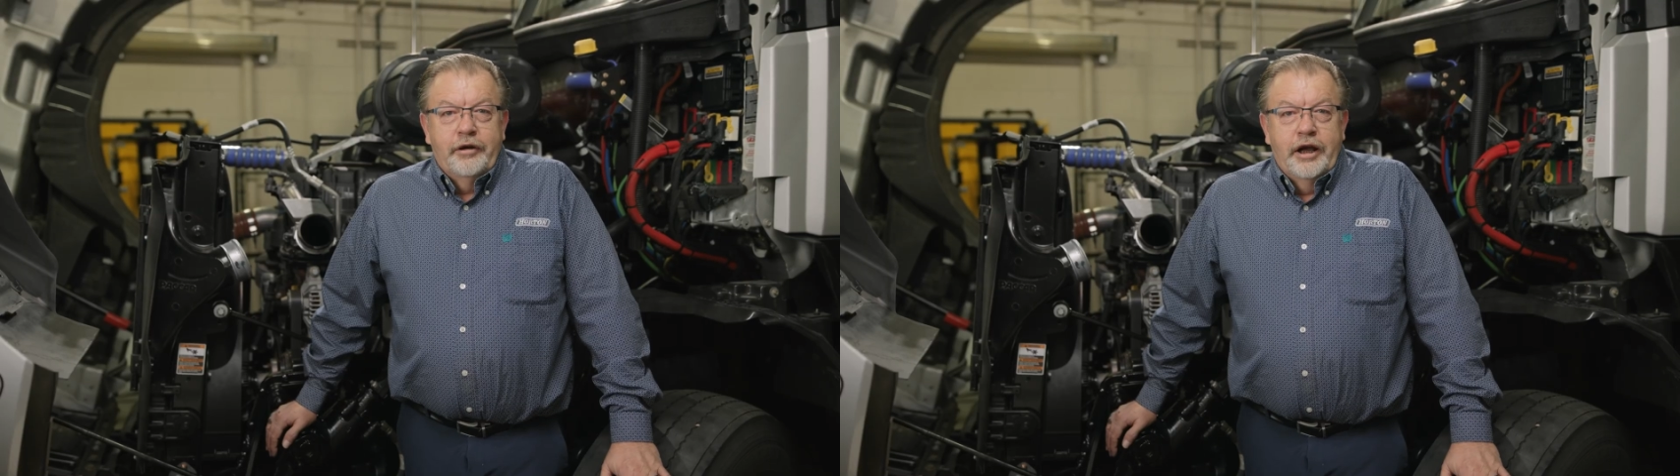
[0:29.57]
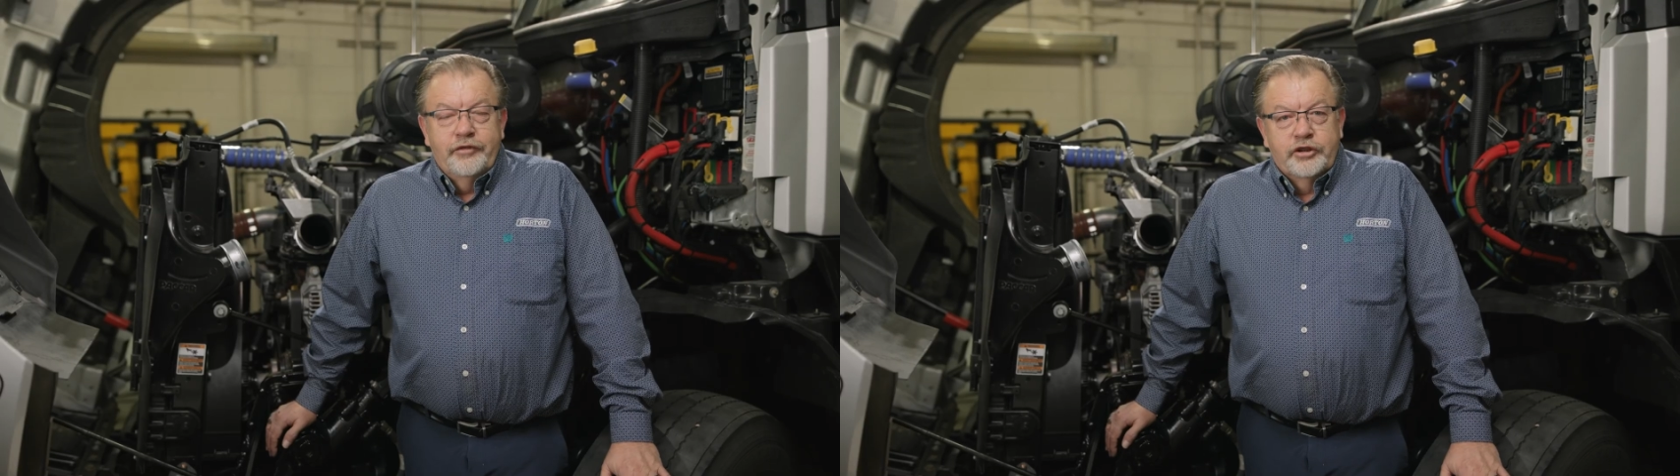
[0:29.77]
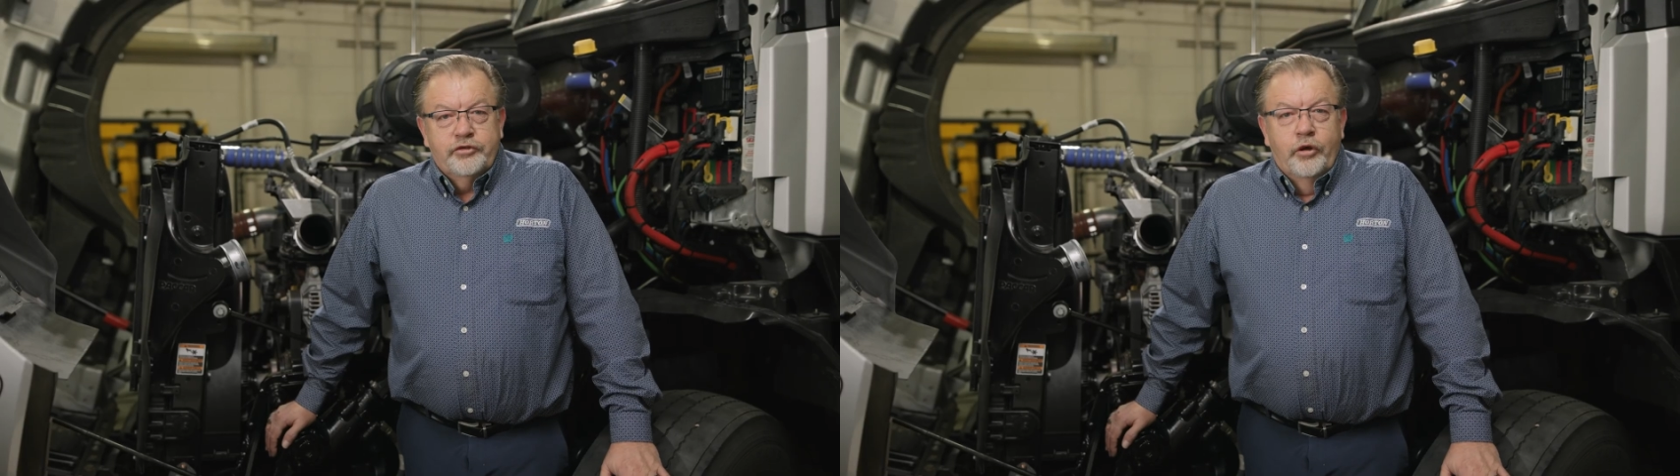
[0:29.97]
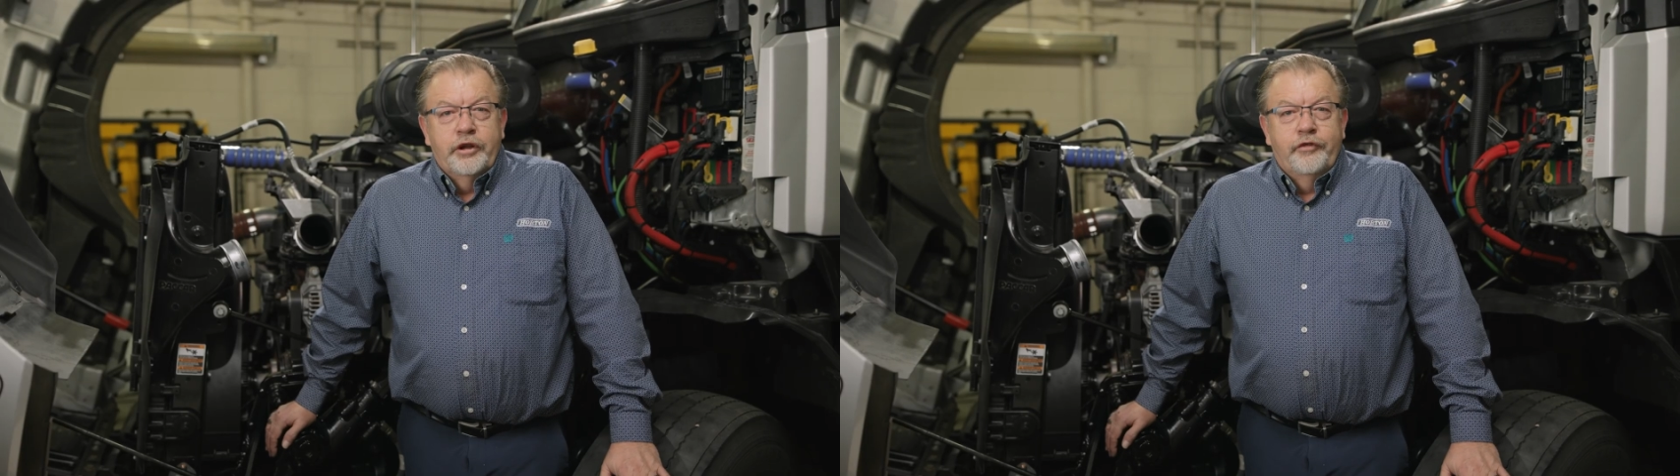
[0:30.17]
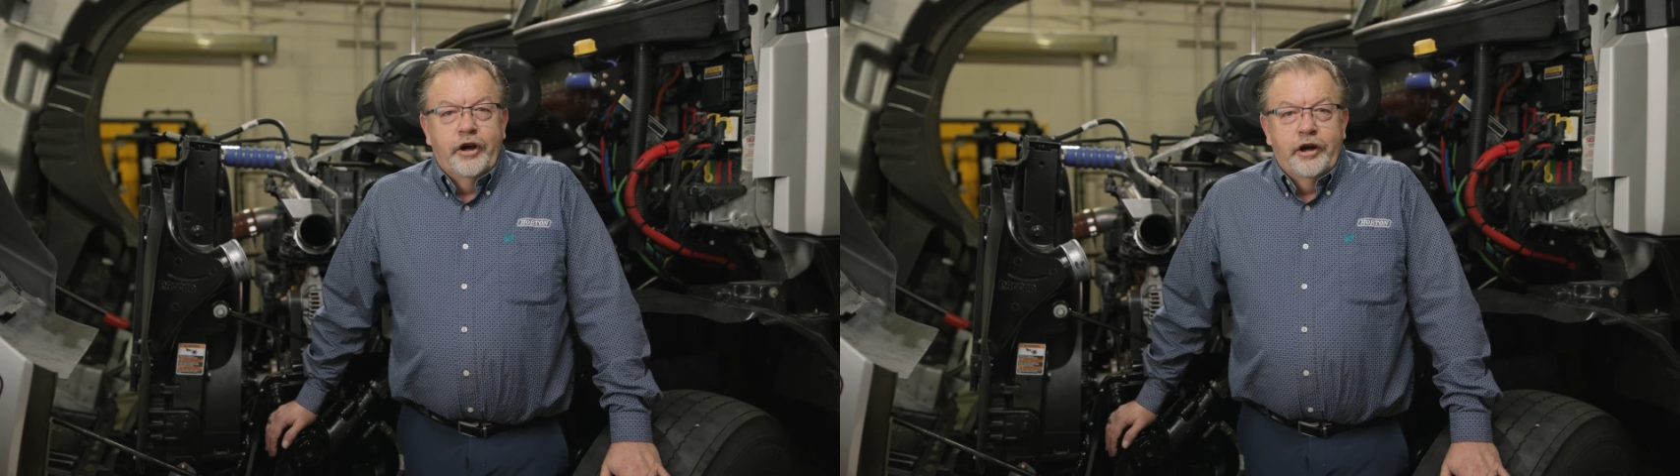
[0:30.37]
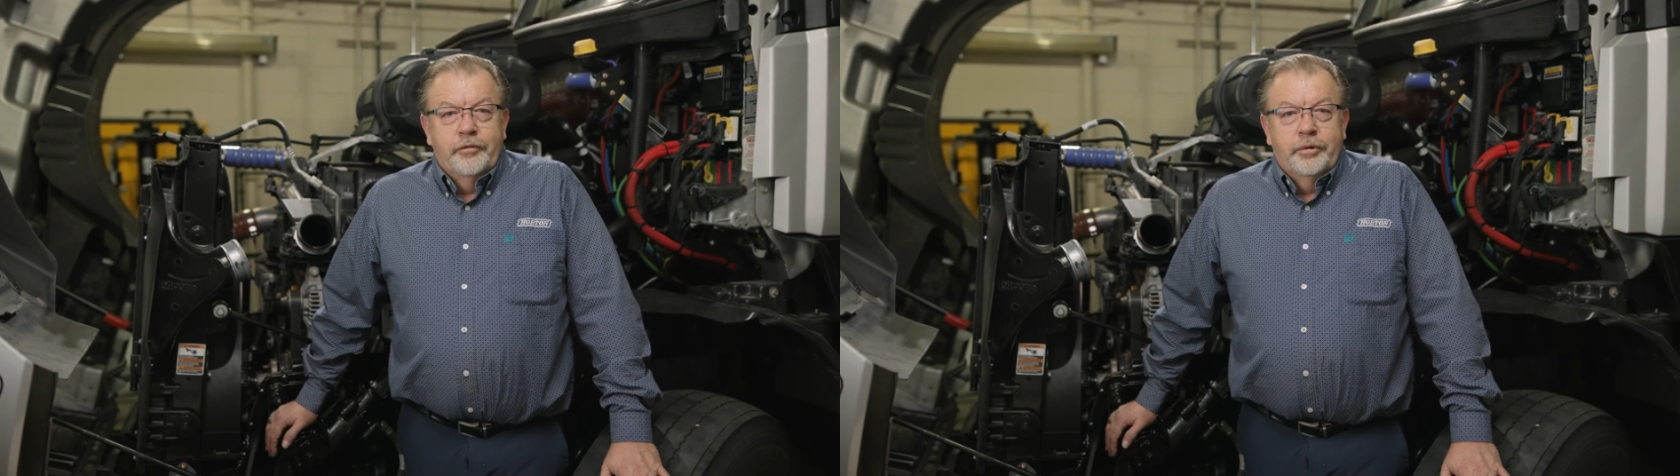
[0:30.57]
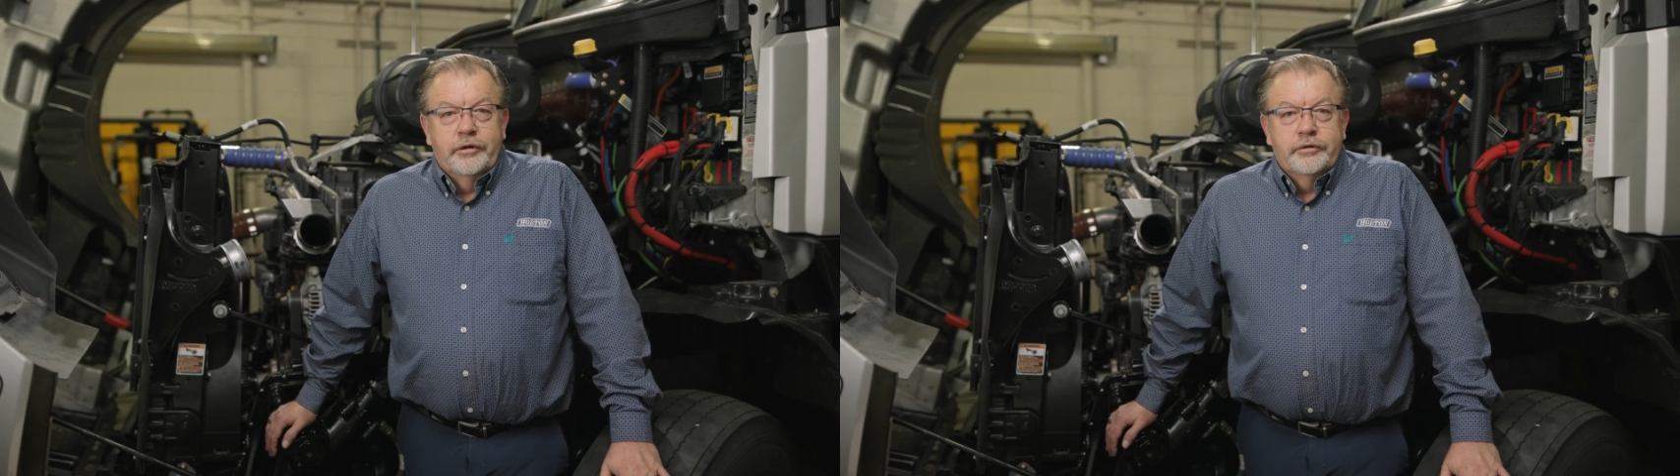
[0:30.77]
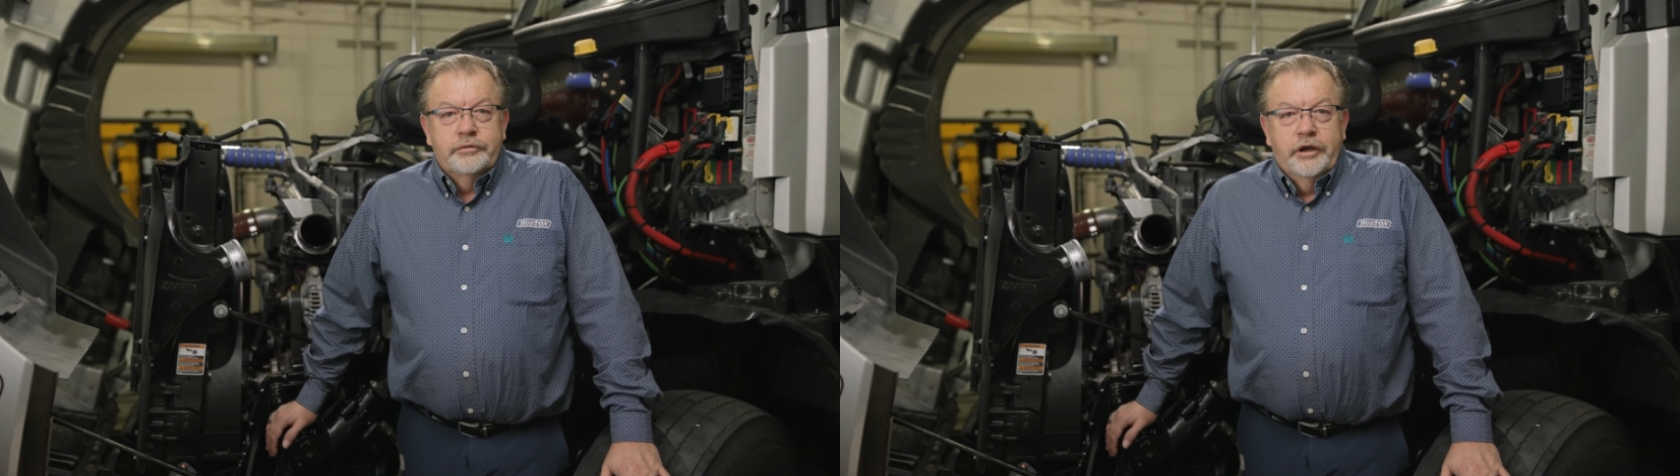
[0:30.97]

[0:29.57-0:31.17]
drive is fully variable.